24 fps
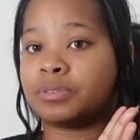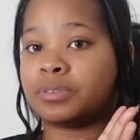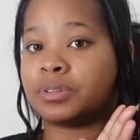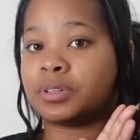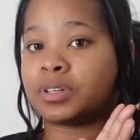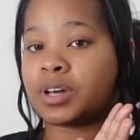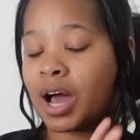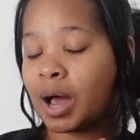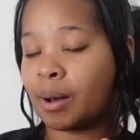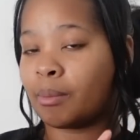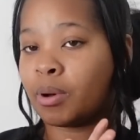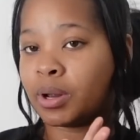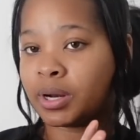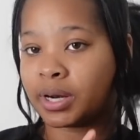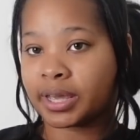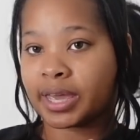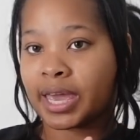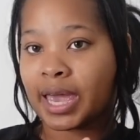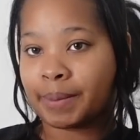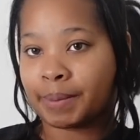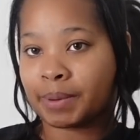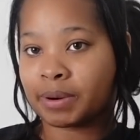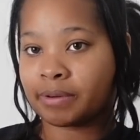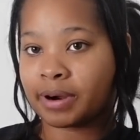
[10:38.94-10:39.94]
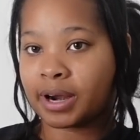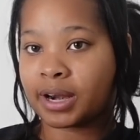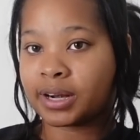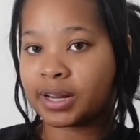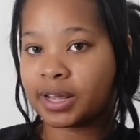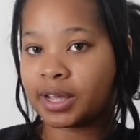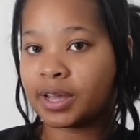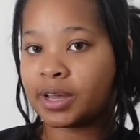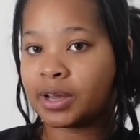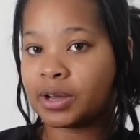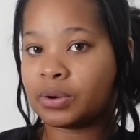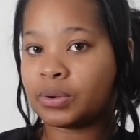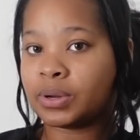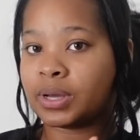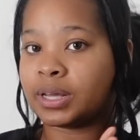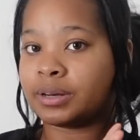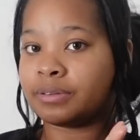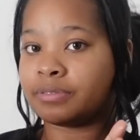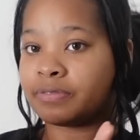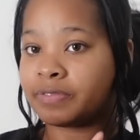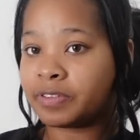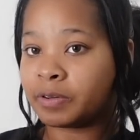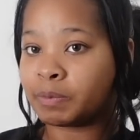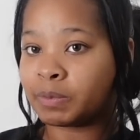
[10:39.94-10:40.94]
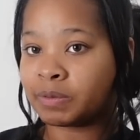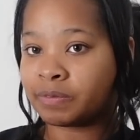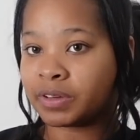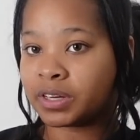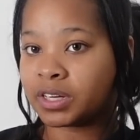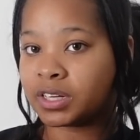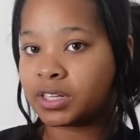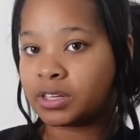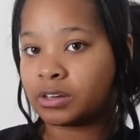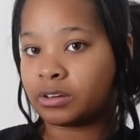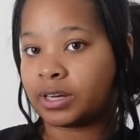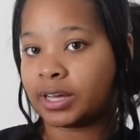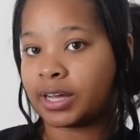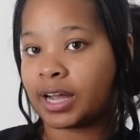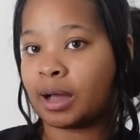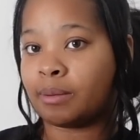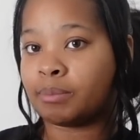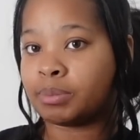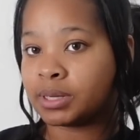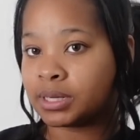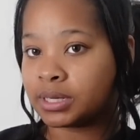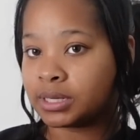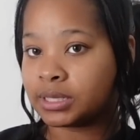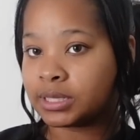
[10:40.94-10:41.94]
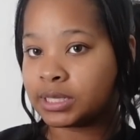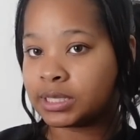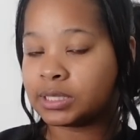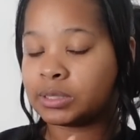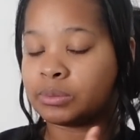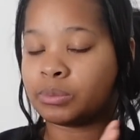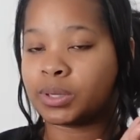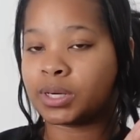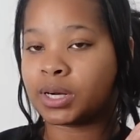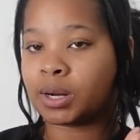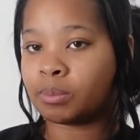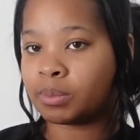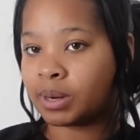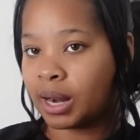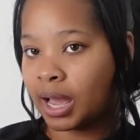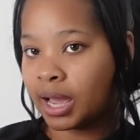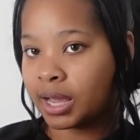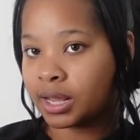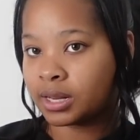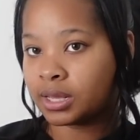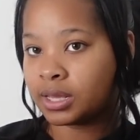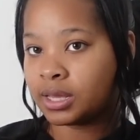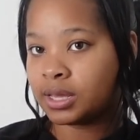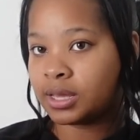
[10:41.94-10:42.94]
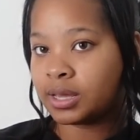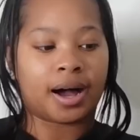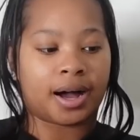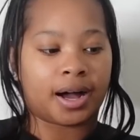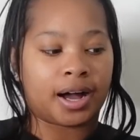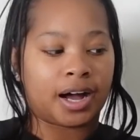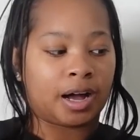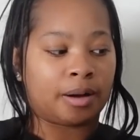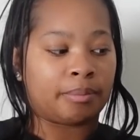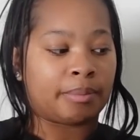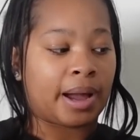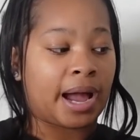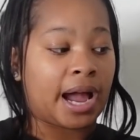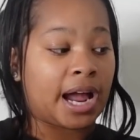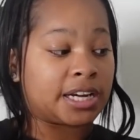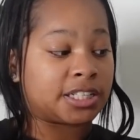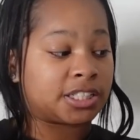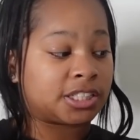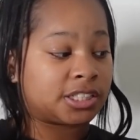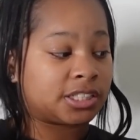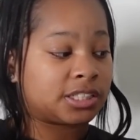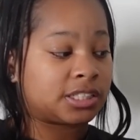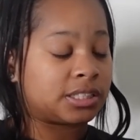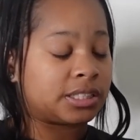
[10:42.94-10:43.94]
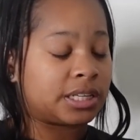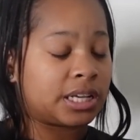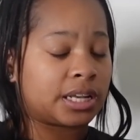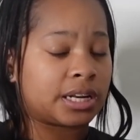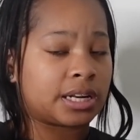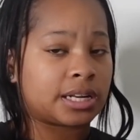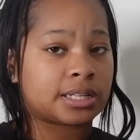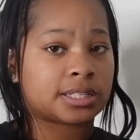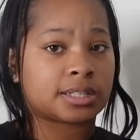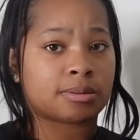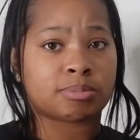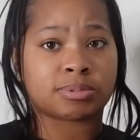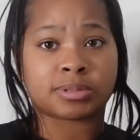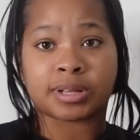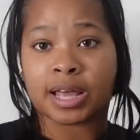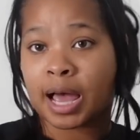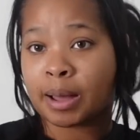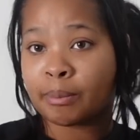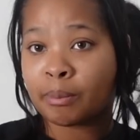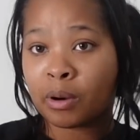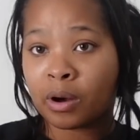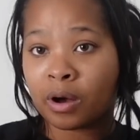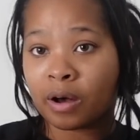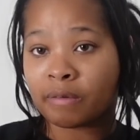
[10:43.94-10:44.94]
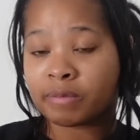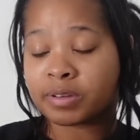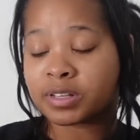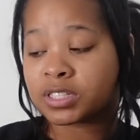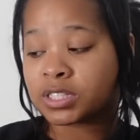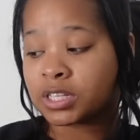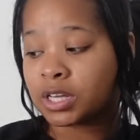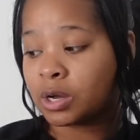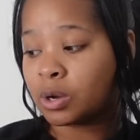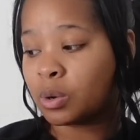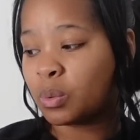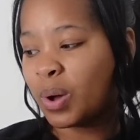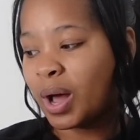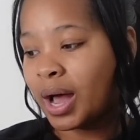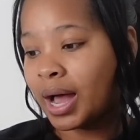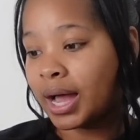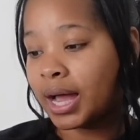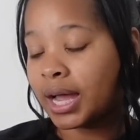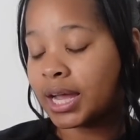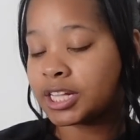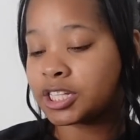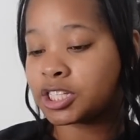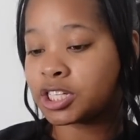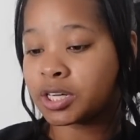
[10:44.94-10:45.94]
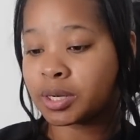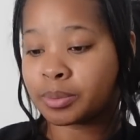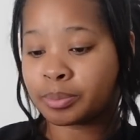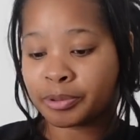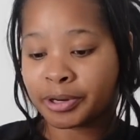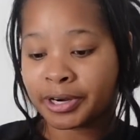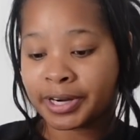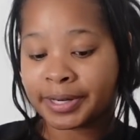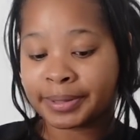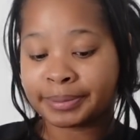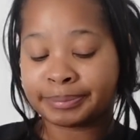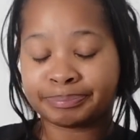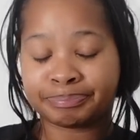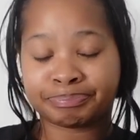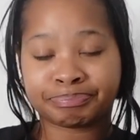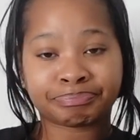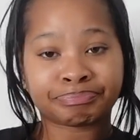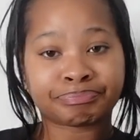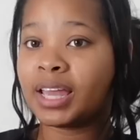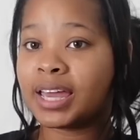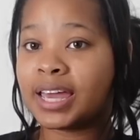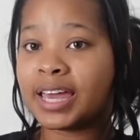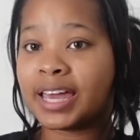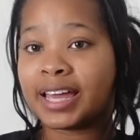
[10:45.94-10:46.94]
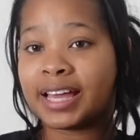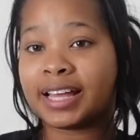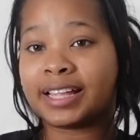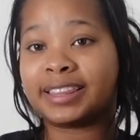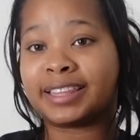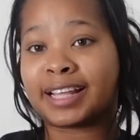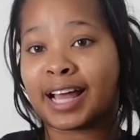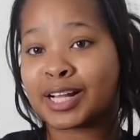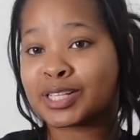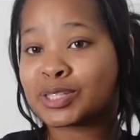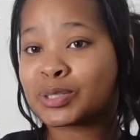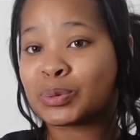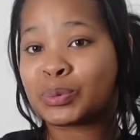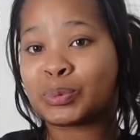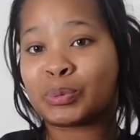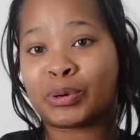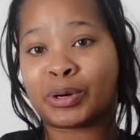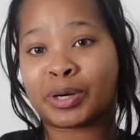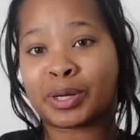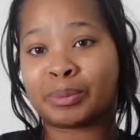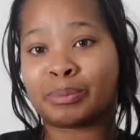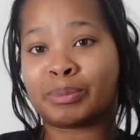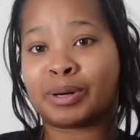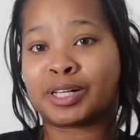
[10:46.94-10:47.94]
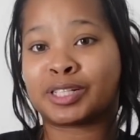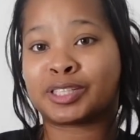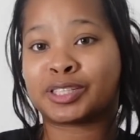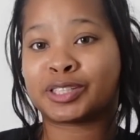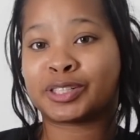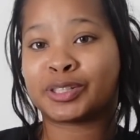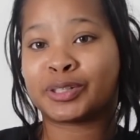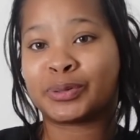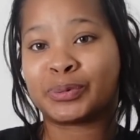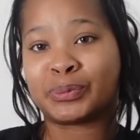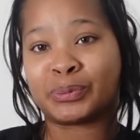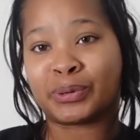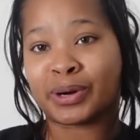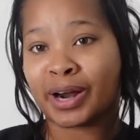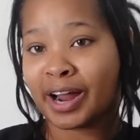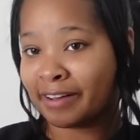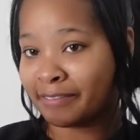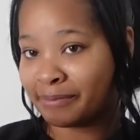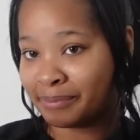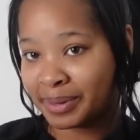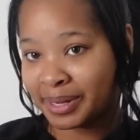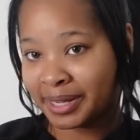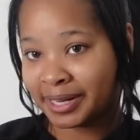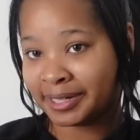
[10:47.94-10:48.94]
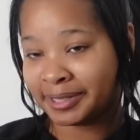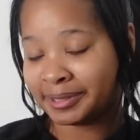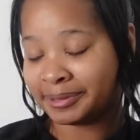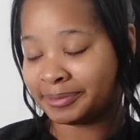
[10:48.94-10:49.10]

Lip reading: come on the camera right now and film a video. Like, I'm good when I'm not. I just needed some time off, so I took a break, and that's pretty much where I've been.